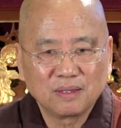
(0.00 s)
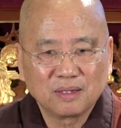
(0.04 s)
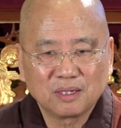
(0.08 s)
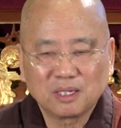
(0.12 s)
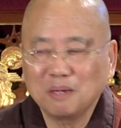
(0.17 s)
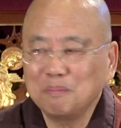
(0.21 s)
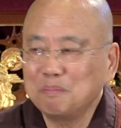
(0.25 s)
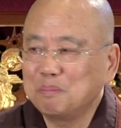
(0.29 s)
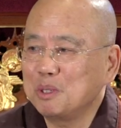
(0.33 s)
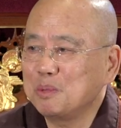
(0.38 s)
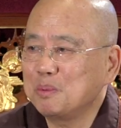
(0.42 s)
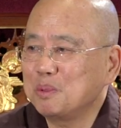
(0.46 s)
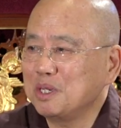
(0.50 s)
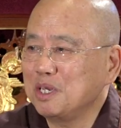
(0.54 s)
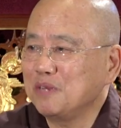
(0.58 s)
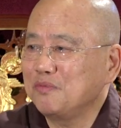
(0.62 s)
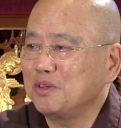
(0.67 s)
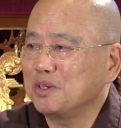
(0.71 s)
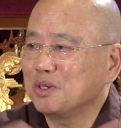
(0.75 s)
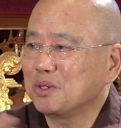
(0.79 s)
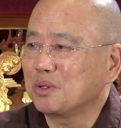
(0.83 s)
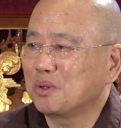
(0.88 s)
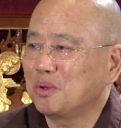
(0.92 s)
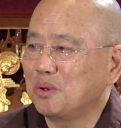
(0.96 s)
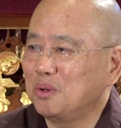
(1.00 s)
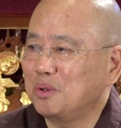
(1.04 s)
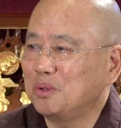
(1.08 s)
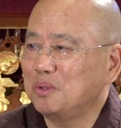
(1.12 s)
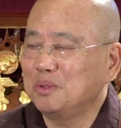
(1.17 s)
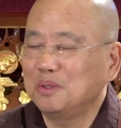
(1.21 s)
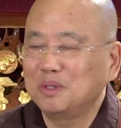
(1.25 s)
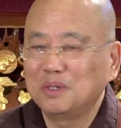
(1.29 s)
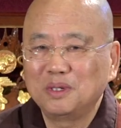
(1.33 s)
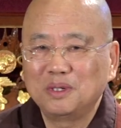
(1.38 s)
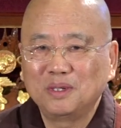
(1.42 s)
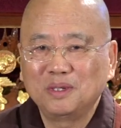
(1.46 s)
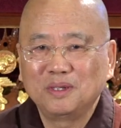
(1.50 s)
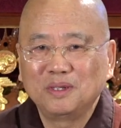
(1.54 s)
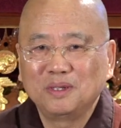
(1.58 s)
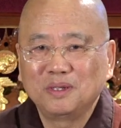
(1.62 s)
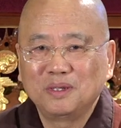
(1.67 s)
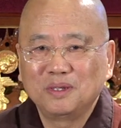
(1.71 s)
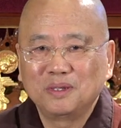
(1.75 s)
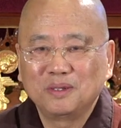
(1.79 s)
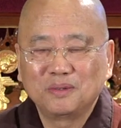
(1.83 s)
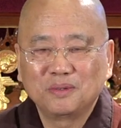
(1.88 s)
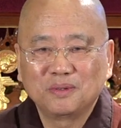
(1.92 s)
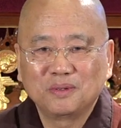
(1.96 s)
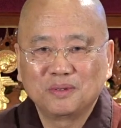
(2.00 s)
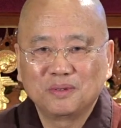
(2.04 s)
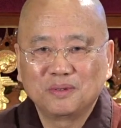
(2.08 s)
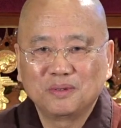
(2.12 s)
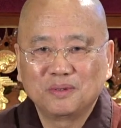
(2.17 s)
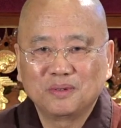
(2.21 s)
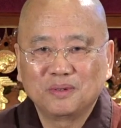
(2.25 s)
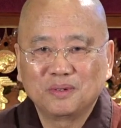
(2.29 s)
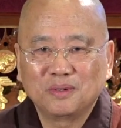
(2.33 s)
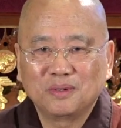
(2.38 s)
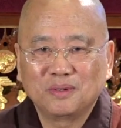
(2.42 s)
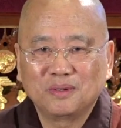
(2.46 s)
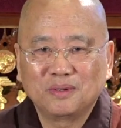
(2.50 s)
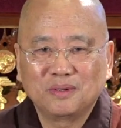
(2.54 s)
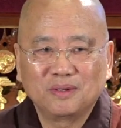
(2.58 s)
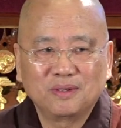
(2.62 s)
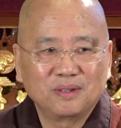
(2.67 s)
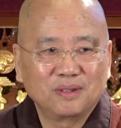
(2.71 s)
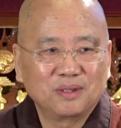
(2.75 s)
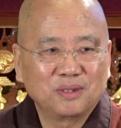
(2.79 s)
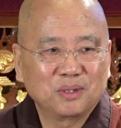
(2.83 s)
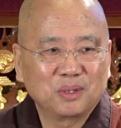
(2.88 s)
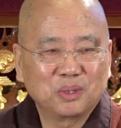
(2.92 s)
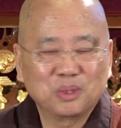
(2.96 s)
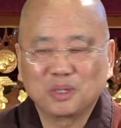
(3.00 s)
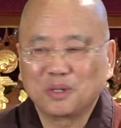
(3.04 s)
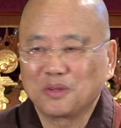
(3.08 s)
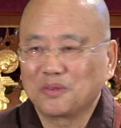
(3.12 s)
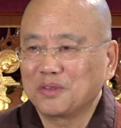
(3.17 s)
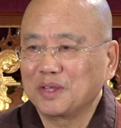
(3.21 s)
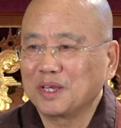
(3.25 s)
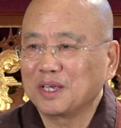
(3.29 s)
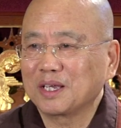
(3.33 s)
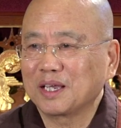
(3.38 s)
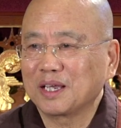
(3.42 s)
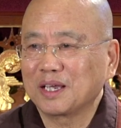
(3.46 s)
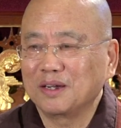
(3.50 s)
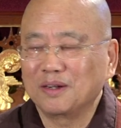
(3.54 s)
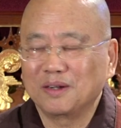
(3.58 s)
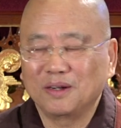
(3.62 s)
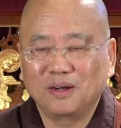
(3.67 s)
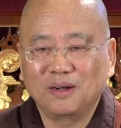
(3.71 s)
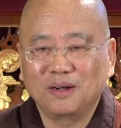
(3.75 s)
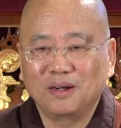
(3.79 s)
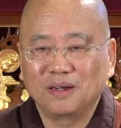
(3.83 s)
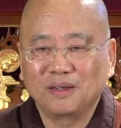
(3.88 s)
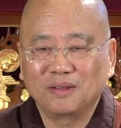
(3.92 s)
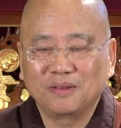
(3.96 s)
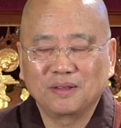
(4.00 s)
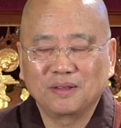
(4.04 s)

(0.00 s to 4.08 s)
Some people even go to the thinking,